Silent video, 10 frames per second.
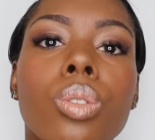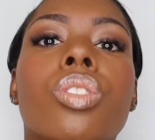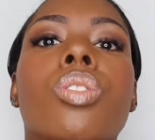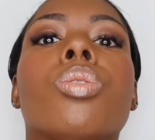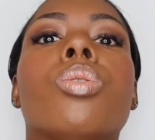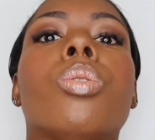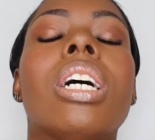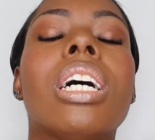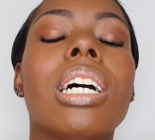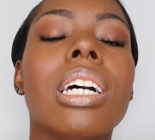to
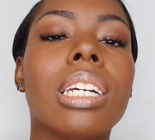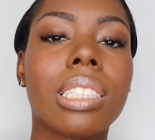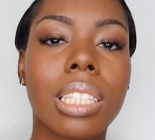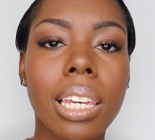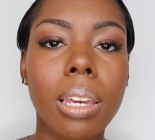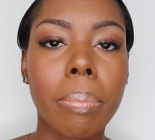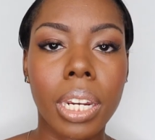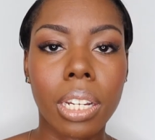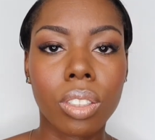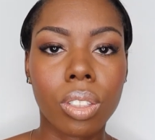stay
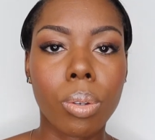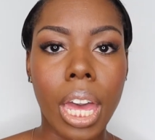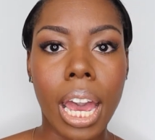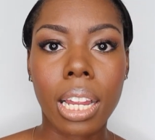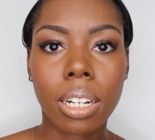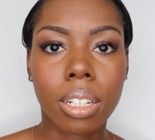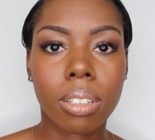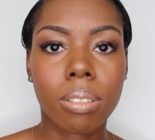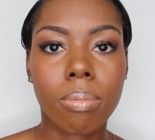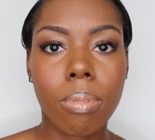committed to that
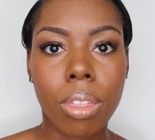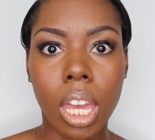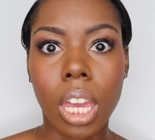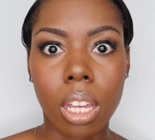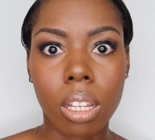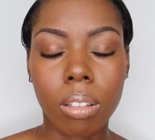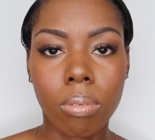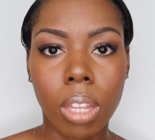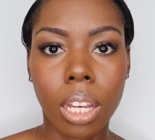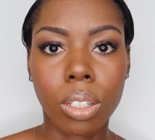thing
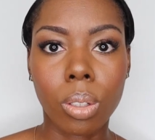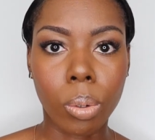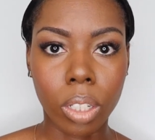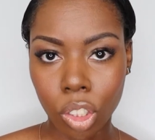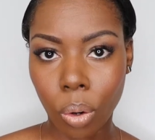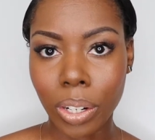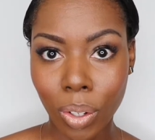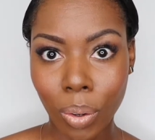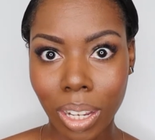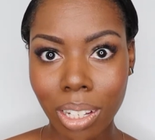that you enjoy
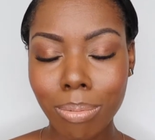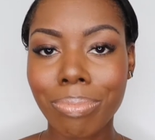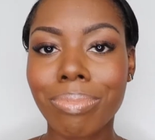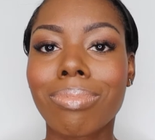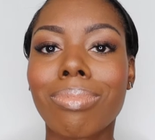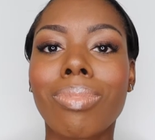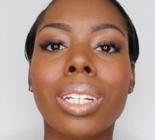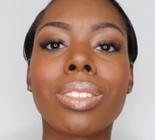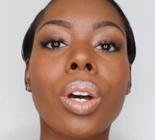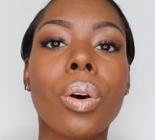doing.
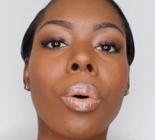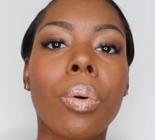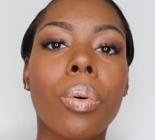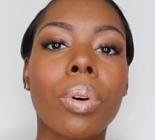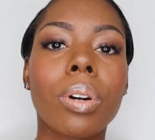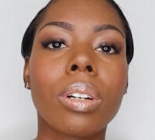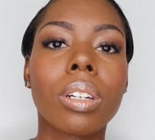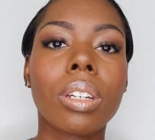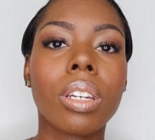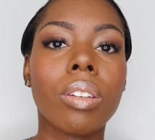So
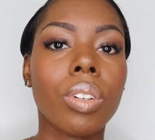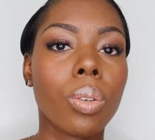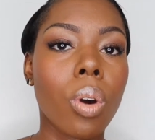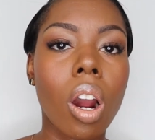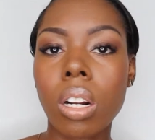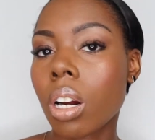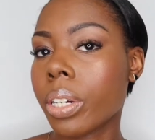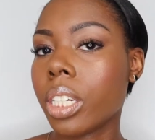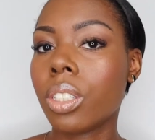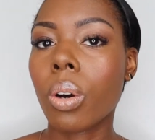if you aren't
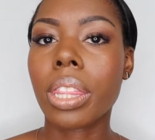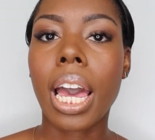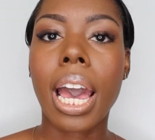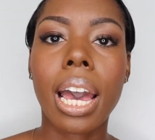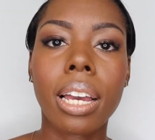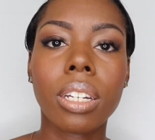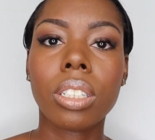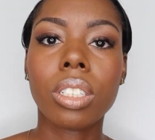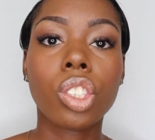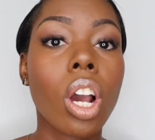already doing that,
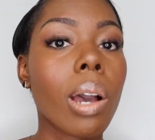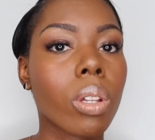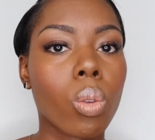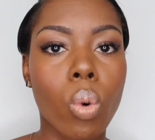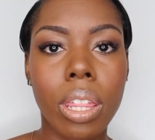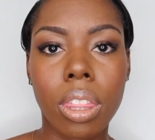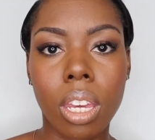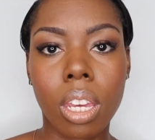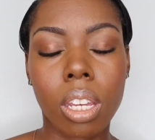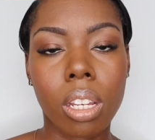try with one
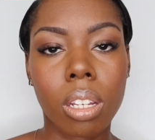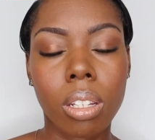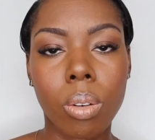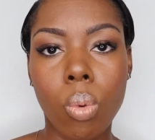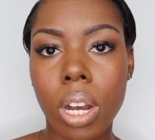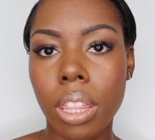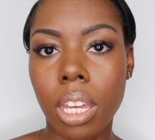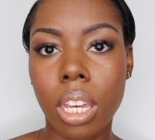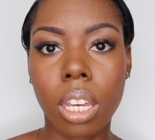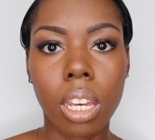thing. One
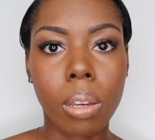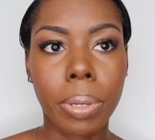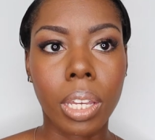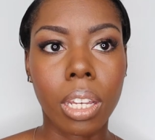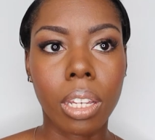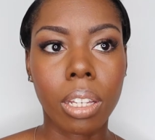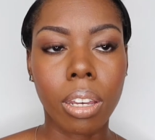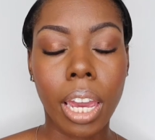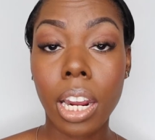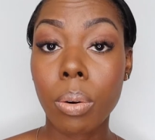thing, it could be
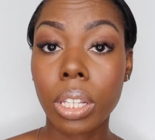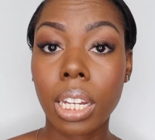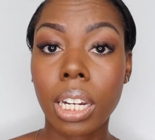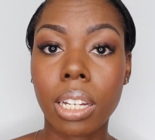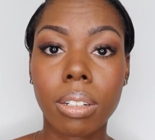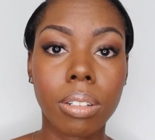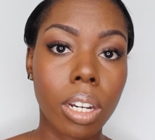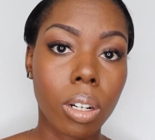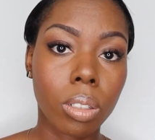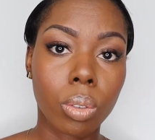hair related,
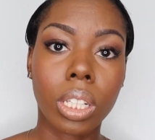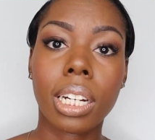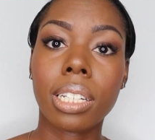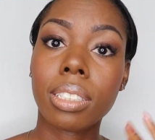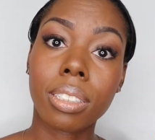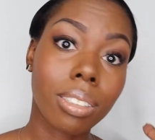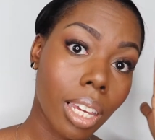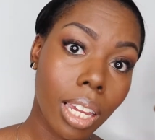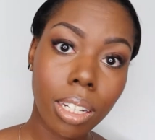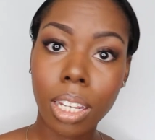nails related,
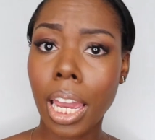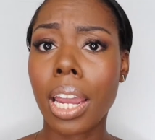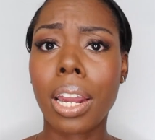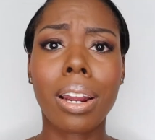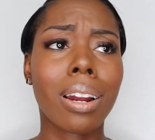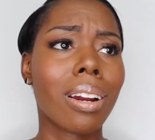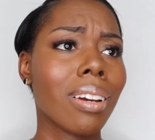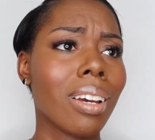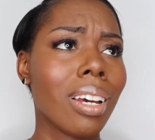skincare,